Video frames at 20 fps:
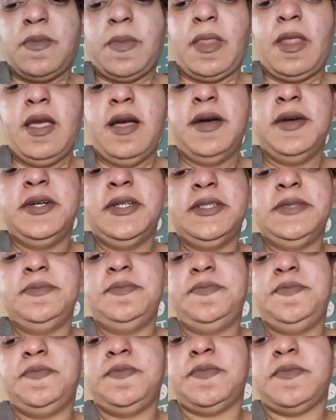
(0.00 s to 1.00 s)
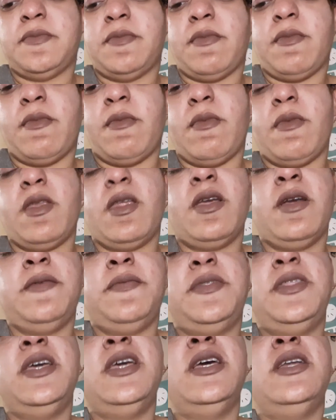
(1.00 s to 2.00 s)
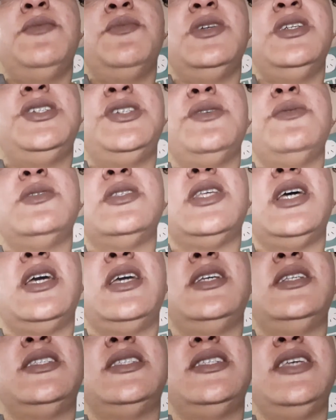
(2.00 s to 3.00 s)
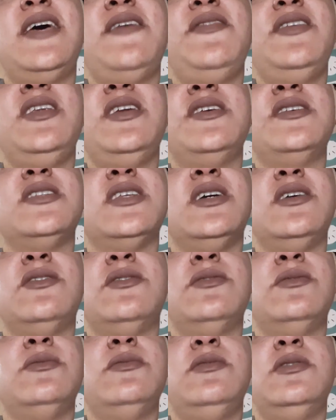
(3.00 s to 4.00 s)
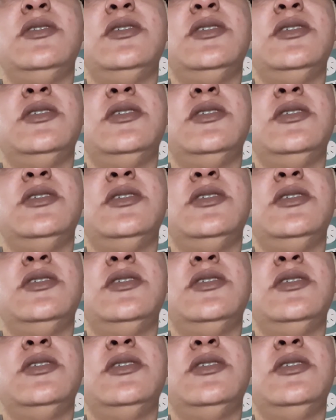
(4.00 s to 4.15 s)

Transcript: then when she was like 7 years old,